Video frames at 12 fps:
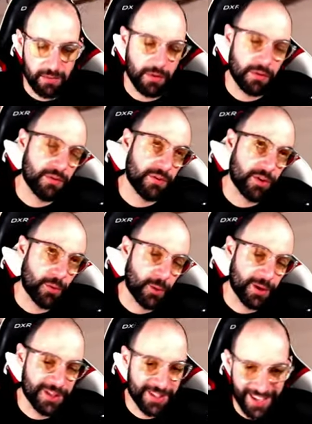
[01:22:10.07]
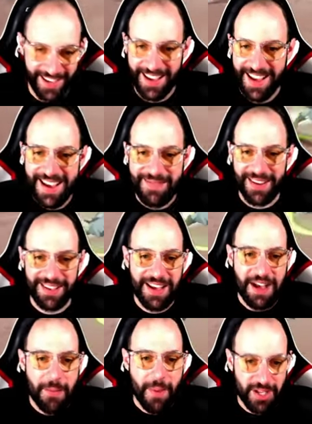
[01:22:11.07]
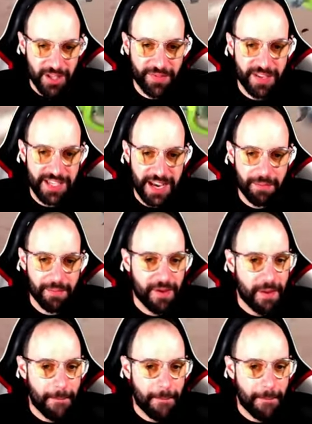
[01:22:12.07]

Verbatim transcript: Well, not always, but most of the time.